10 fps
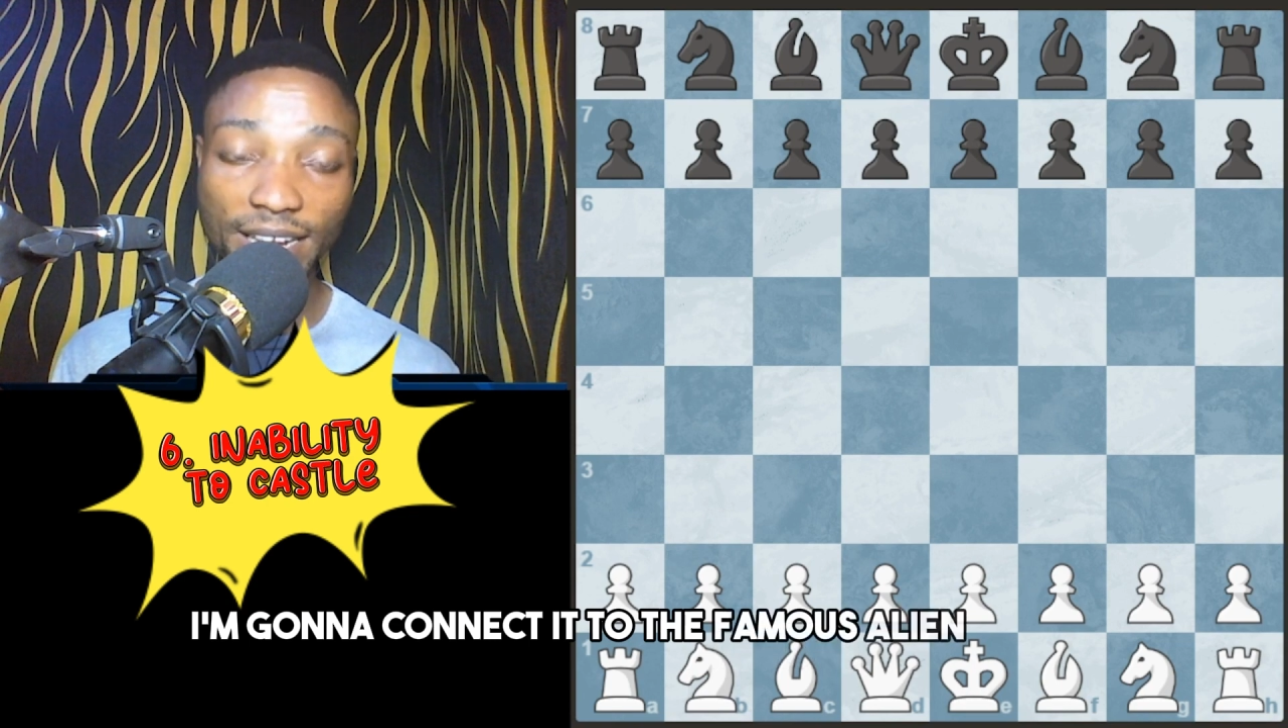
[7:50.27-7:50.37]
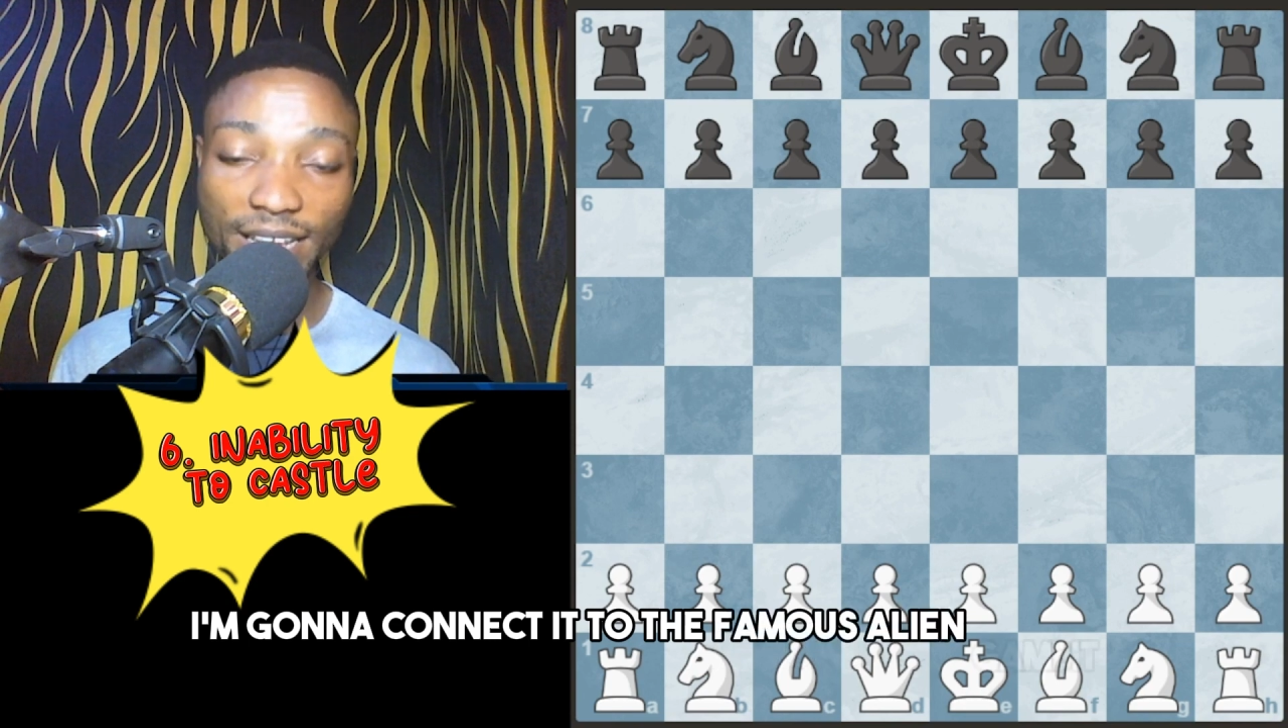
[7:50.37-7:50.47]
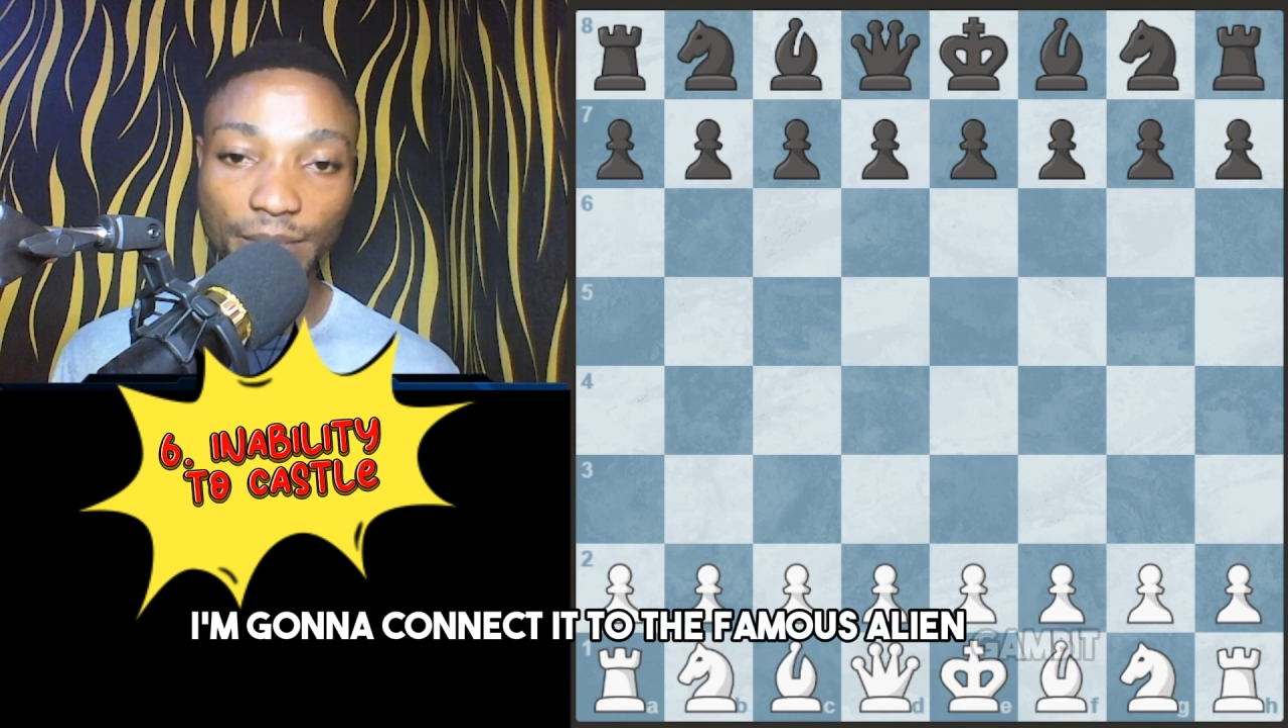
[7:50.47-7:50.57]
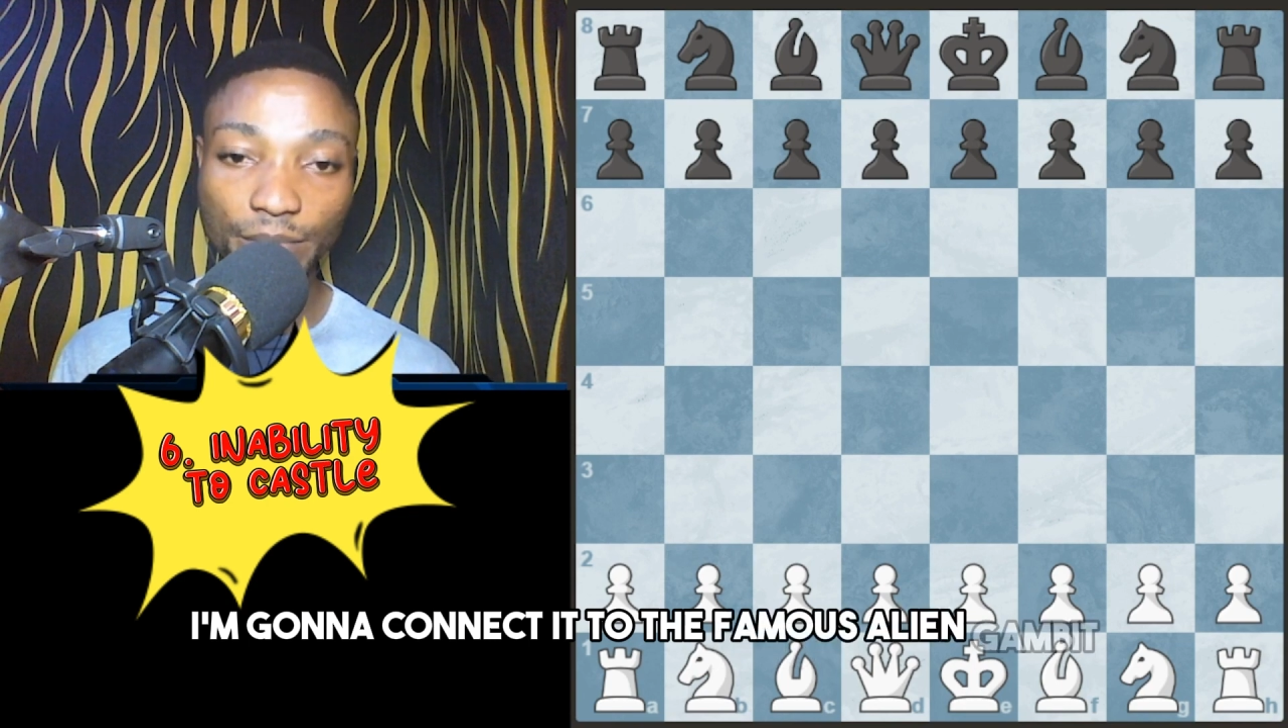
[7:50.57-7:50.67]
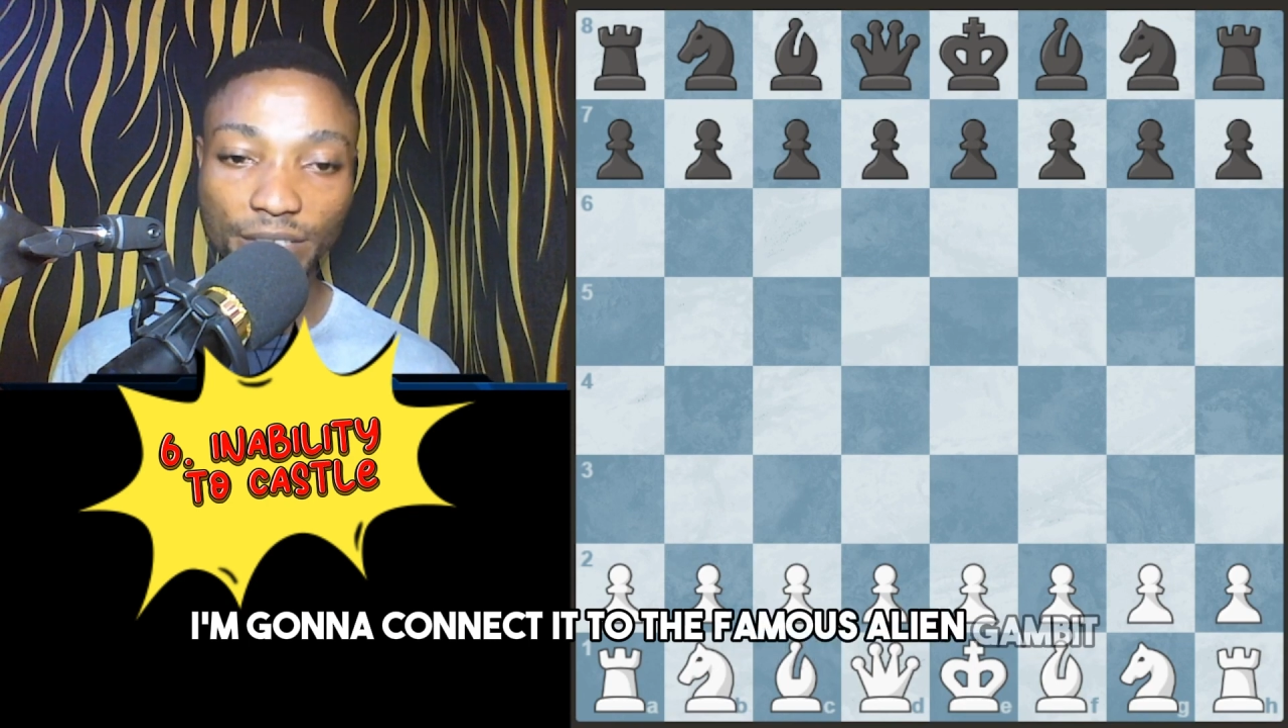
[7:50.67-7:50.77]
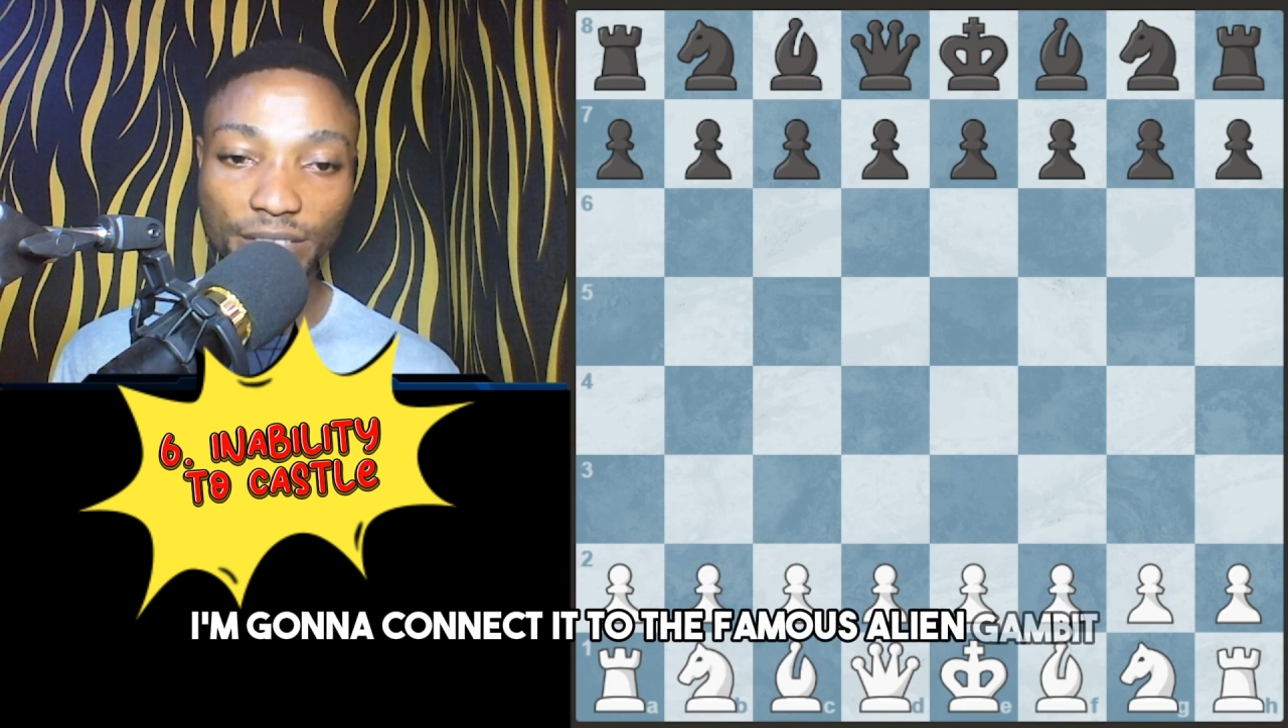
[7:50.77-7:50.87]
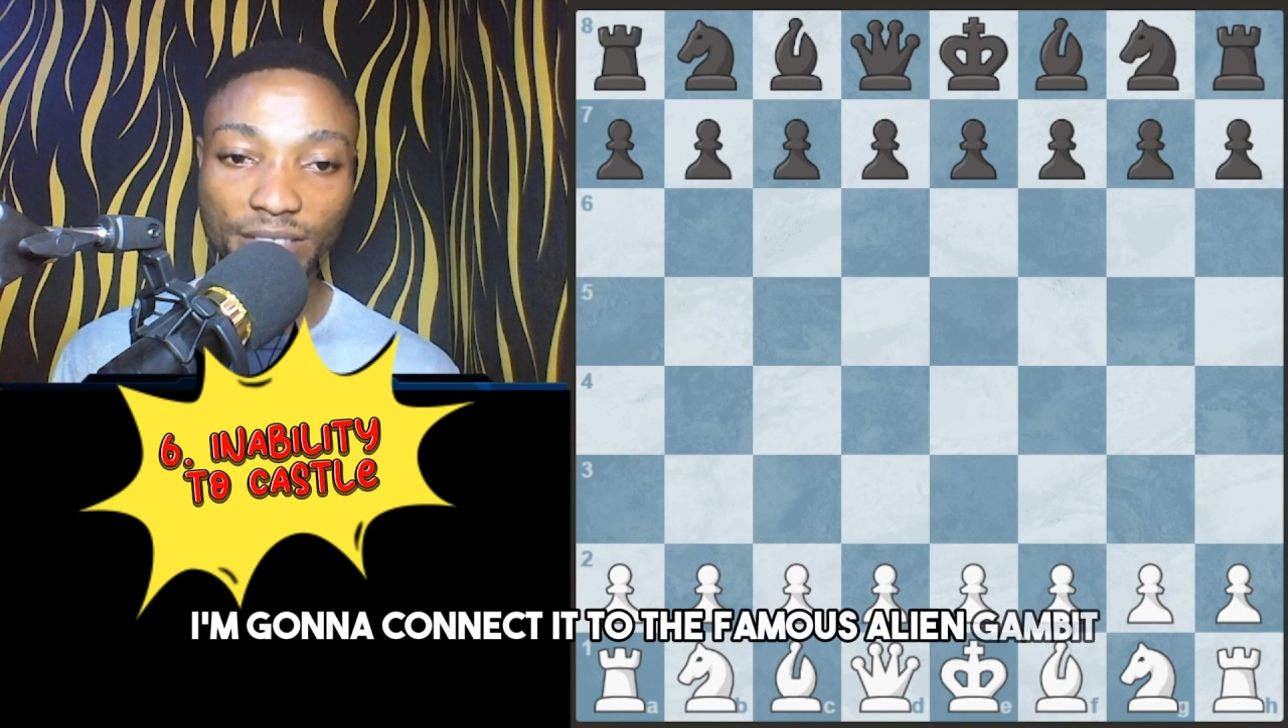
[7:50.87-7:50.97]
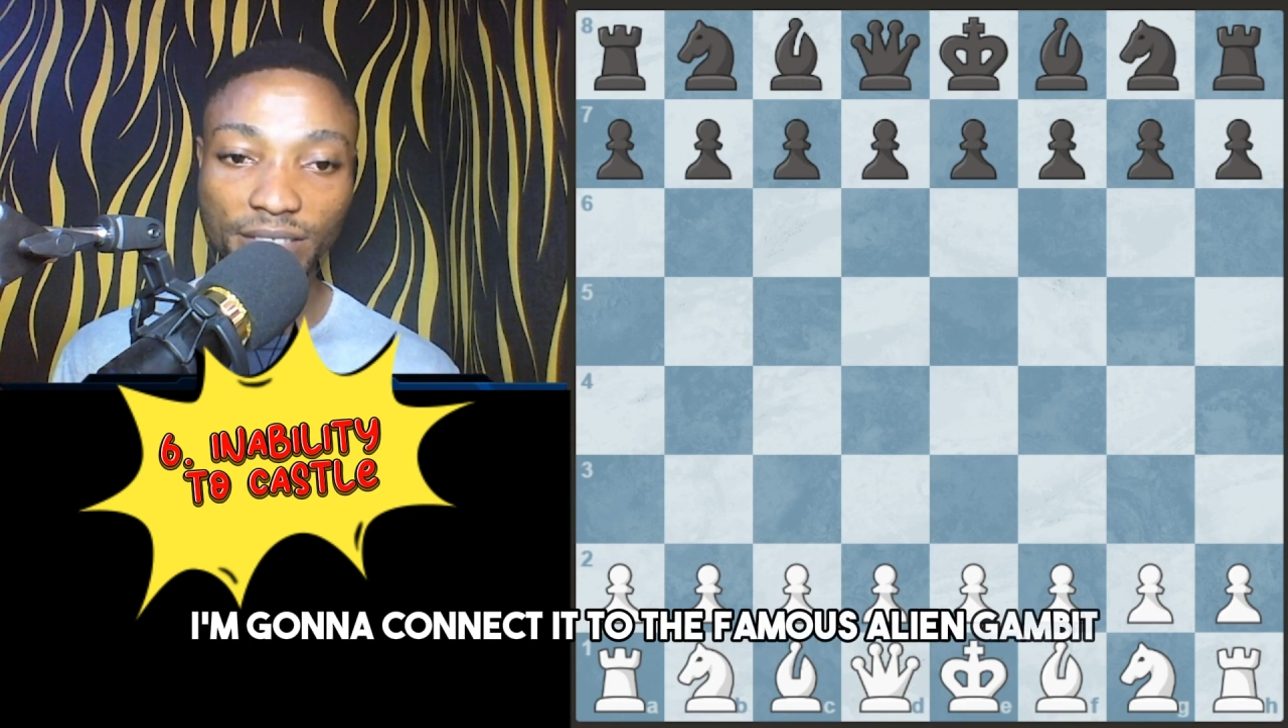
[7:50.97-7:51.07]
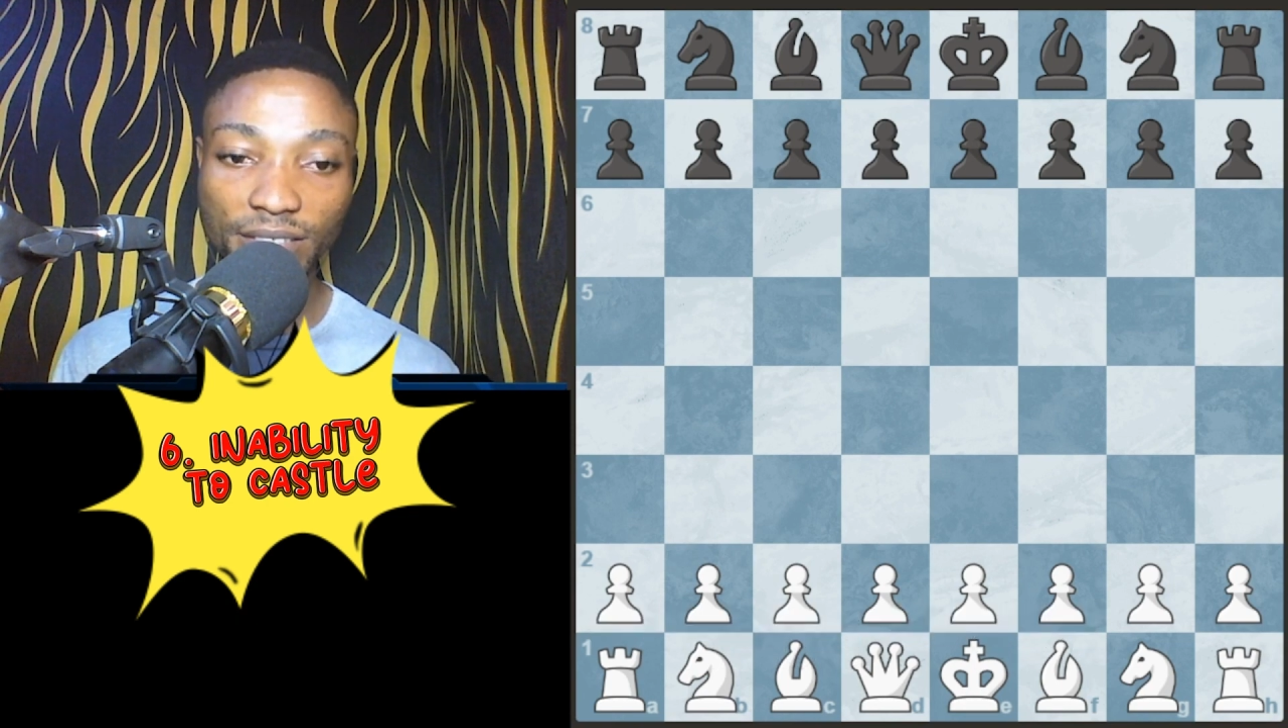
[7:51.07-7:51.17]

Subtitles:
gambit,